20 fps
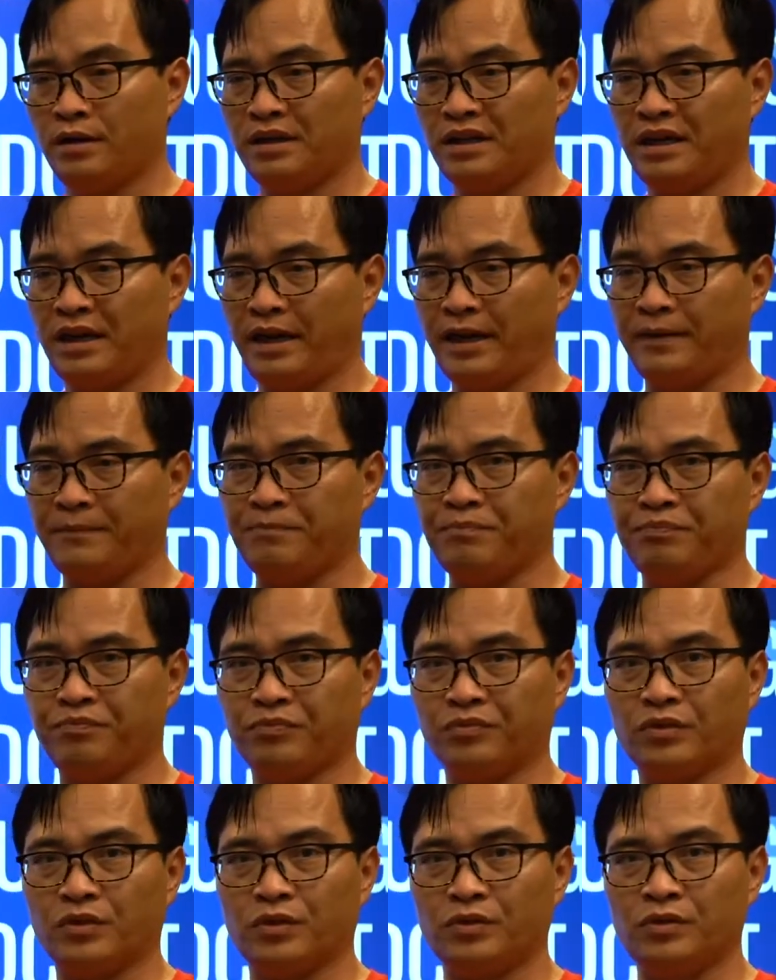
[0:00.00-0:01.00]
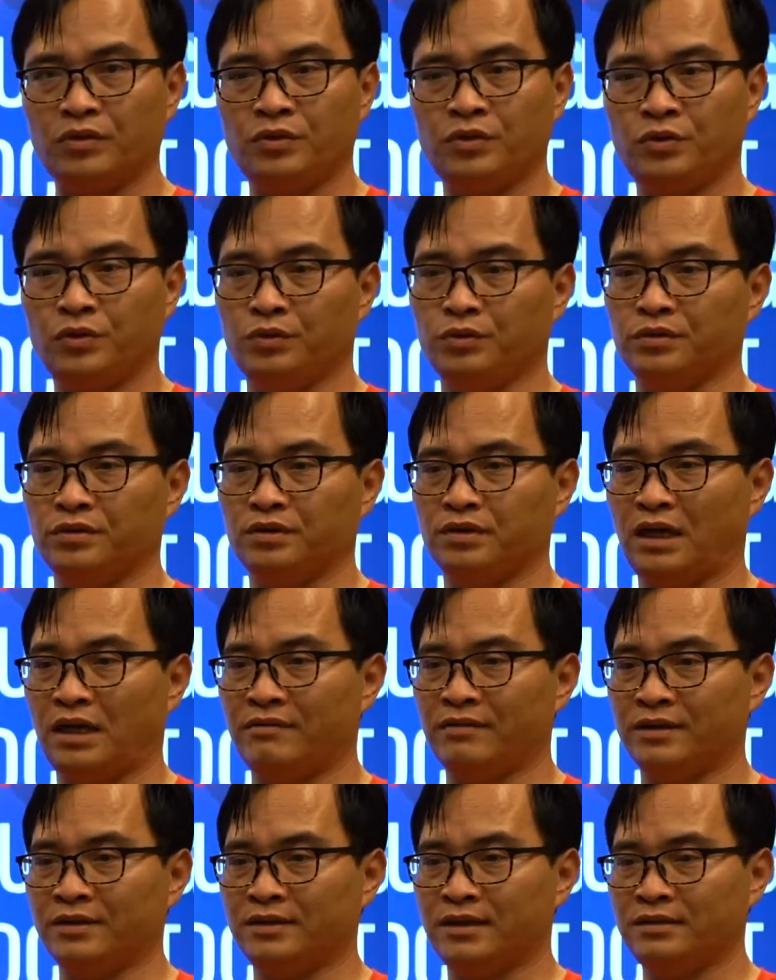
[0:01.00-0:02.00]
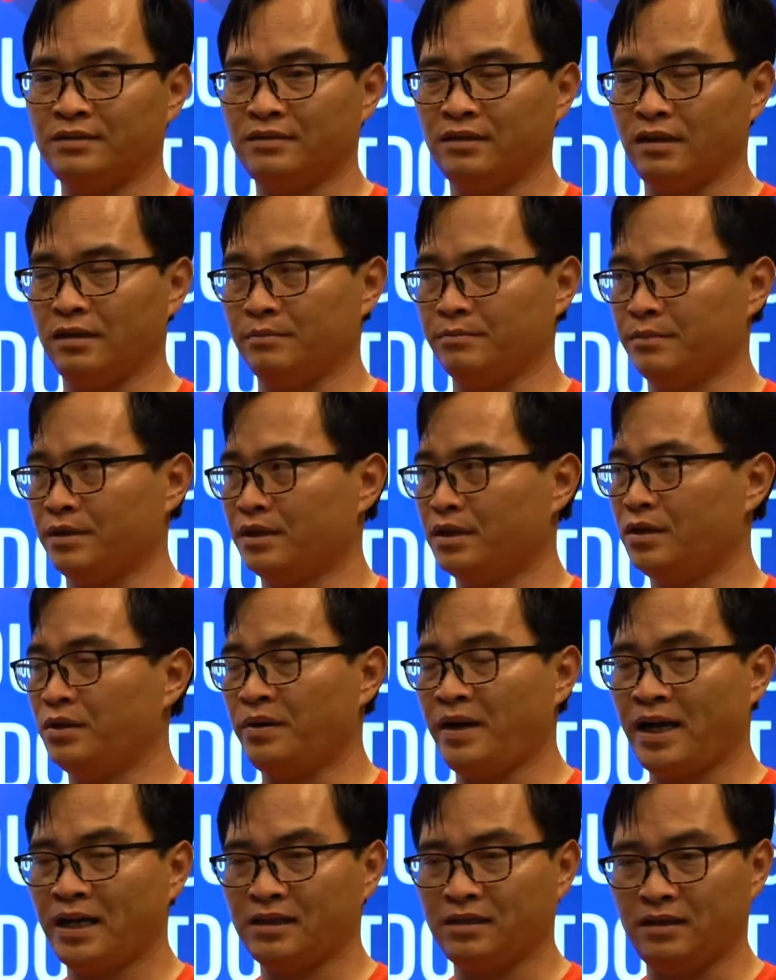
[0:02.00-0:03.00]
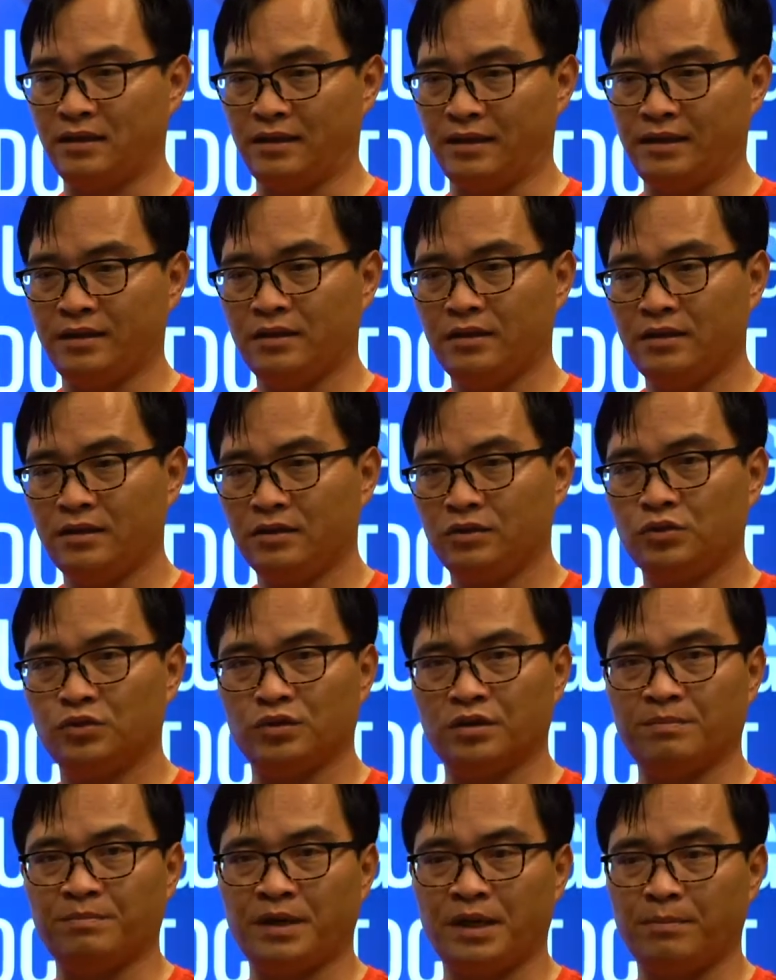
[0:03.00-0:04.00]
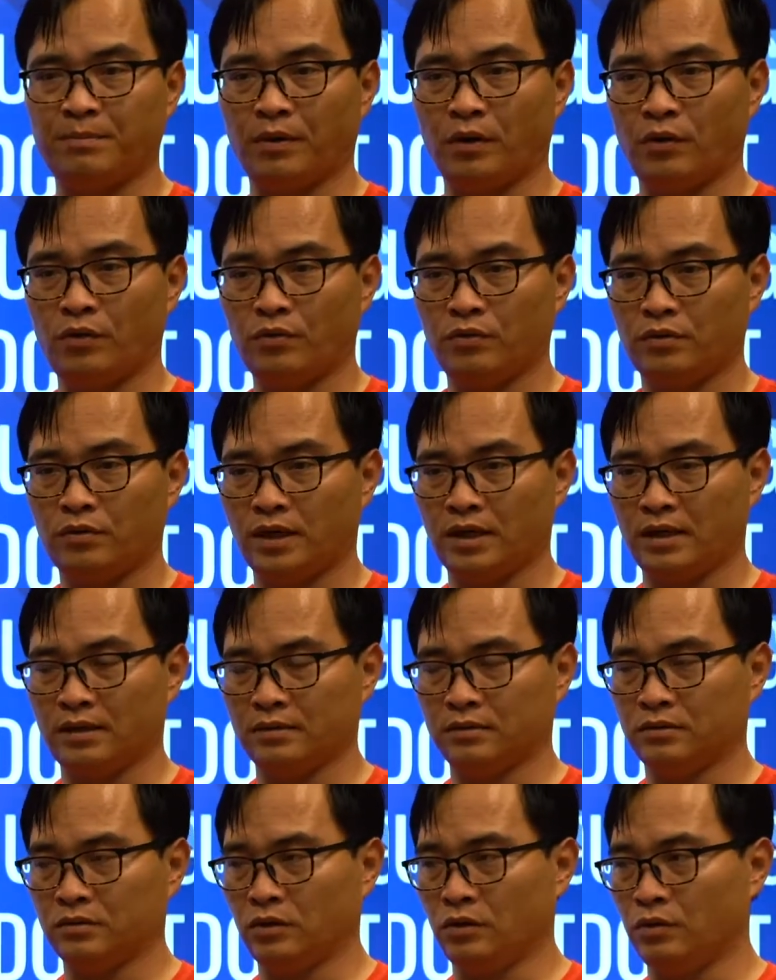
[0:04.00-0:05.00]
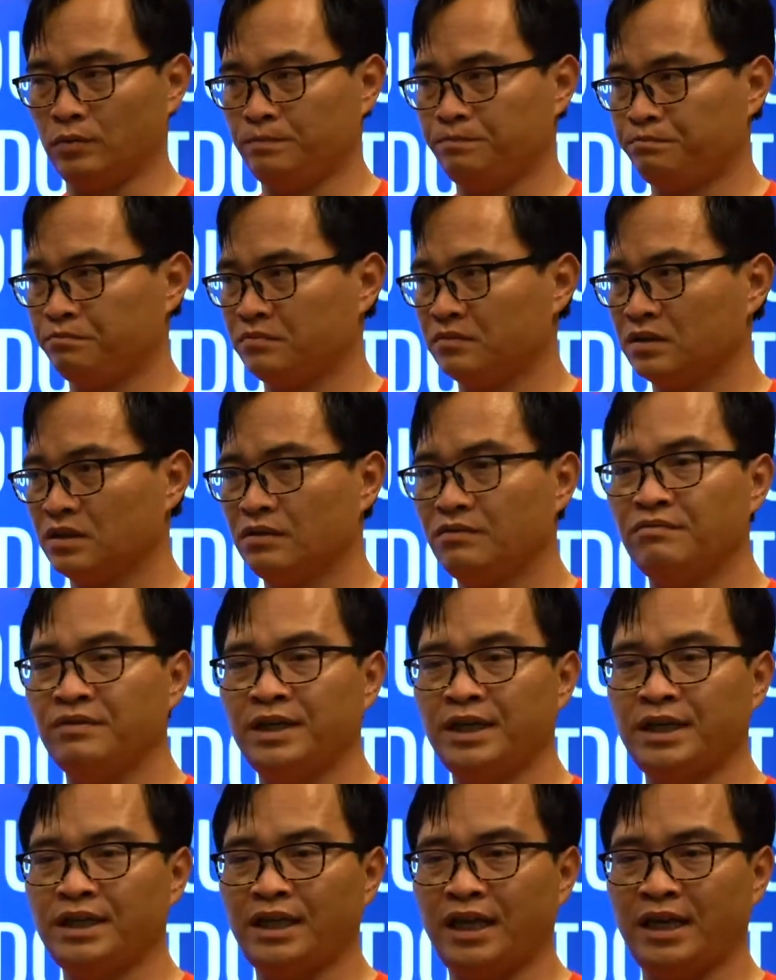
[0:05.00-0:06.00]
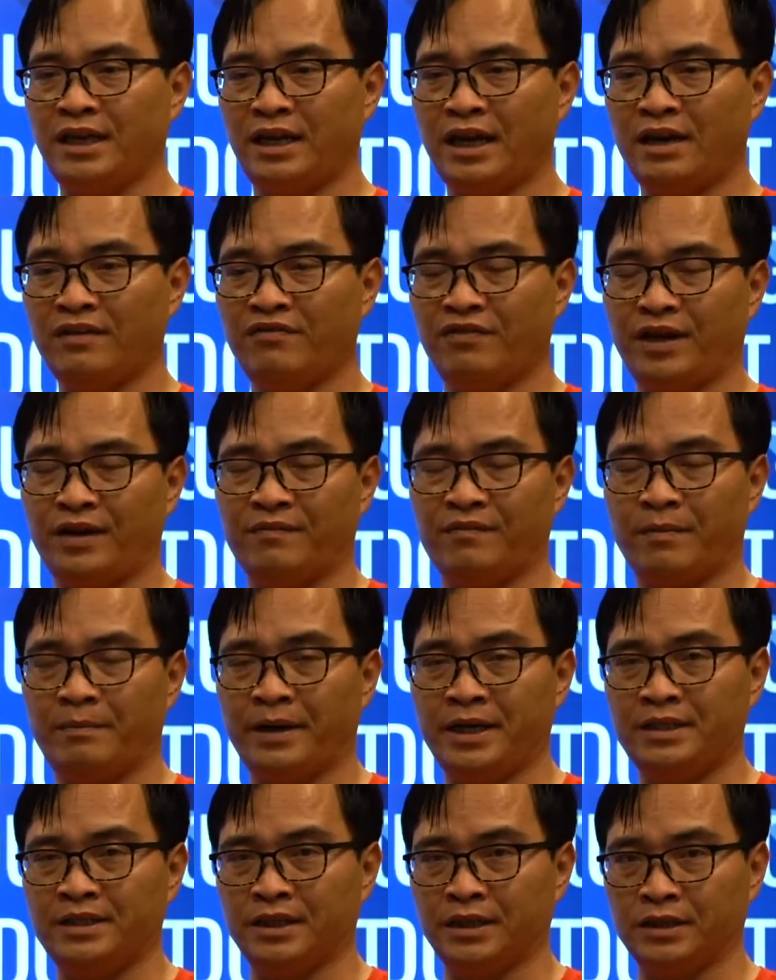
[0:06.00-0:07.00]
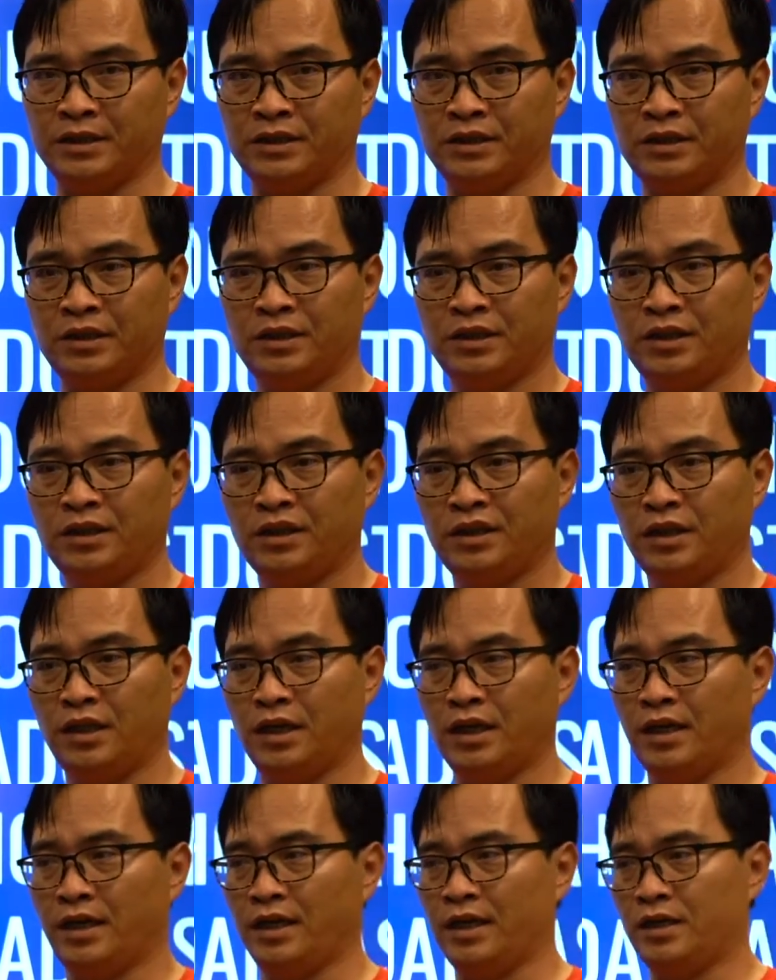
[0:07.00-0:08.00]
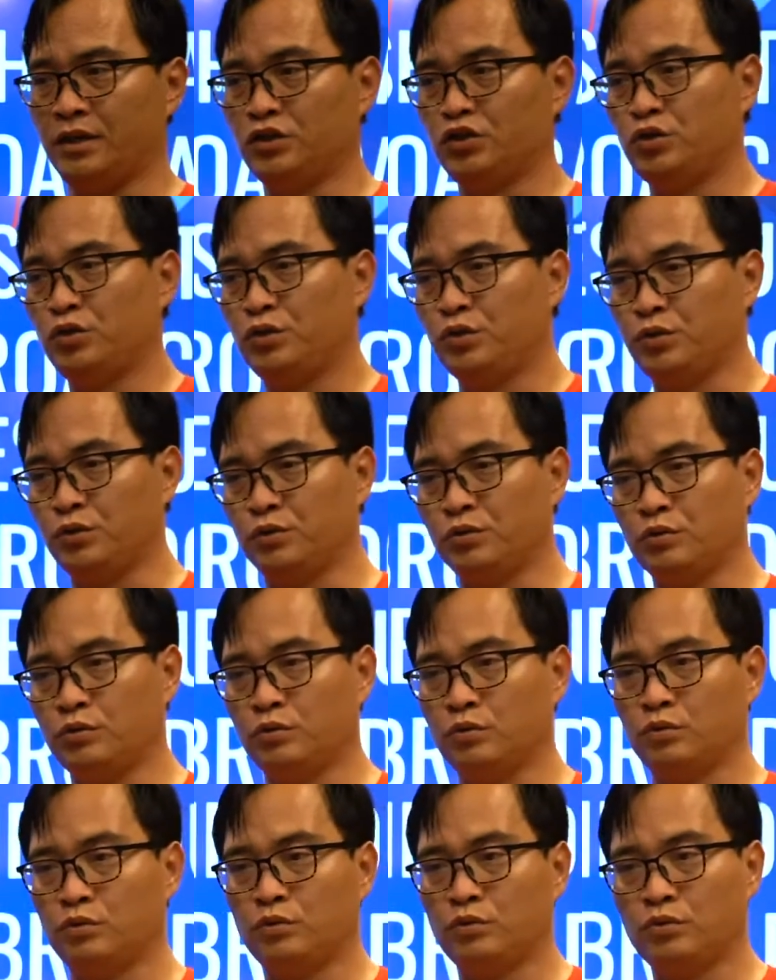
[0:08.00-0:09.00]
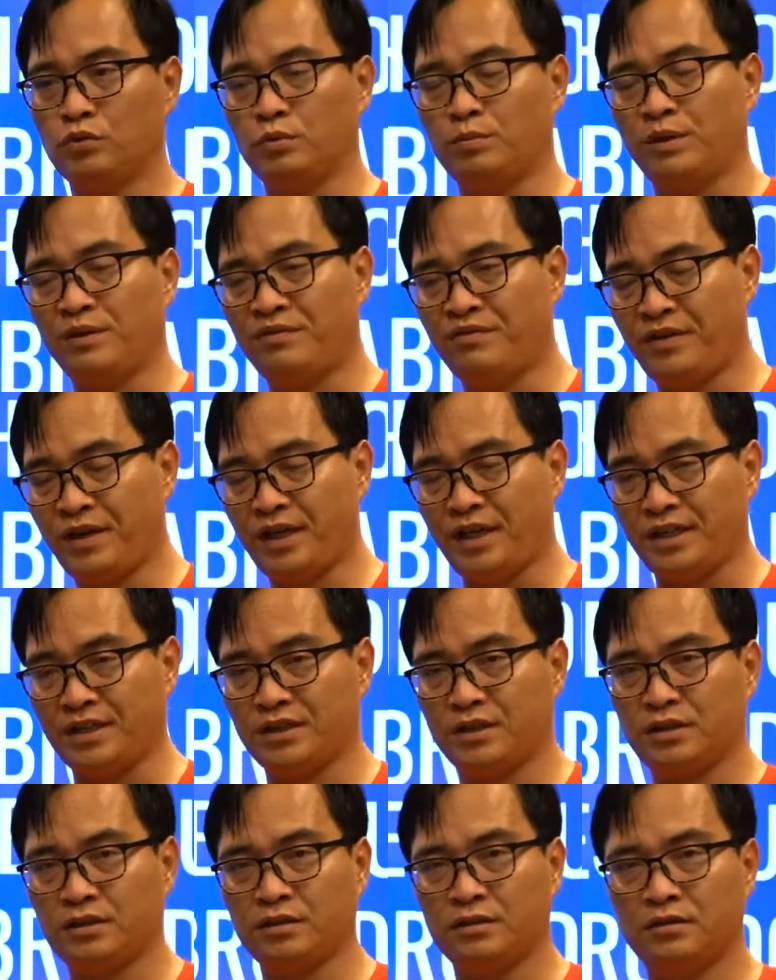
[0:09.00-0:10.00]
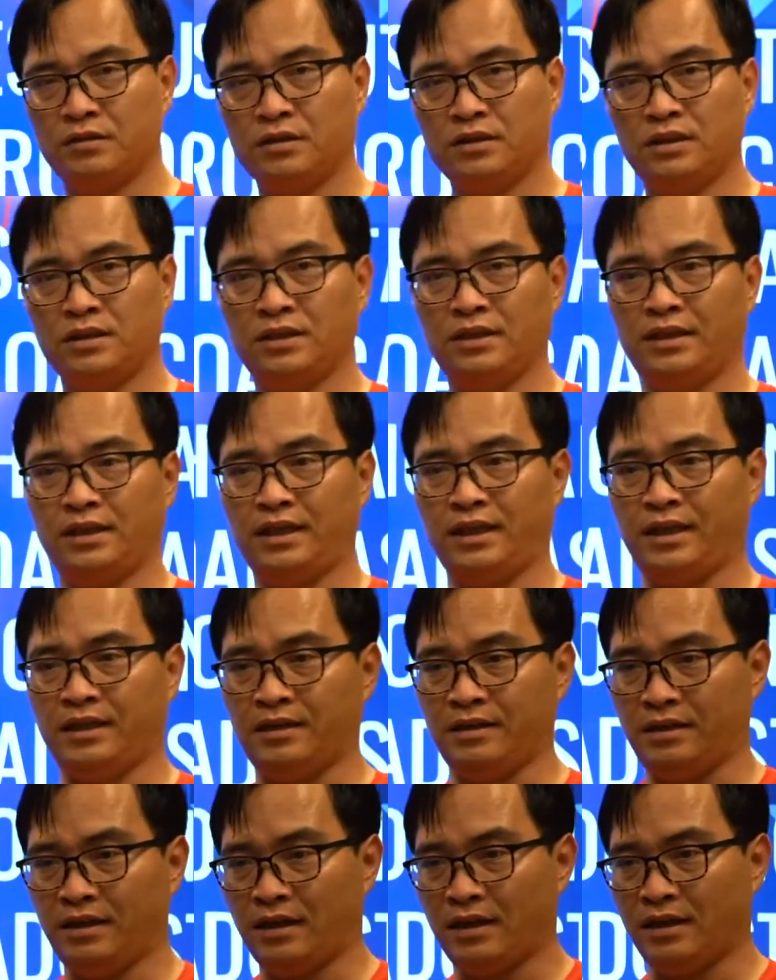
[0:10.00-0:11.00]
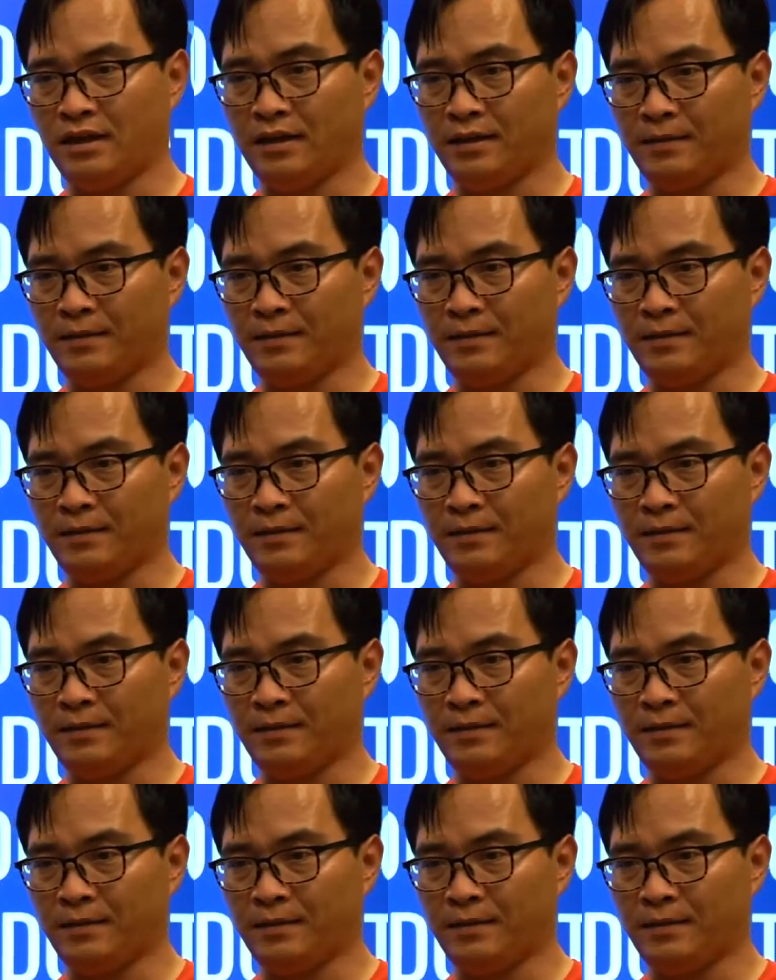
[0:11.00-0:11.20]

can use our system correctly to the people. So we need enough information to be finished, and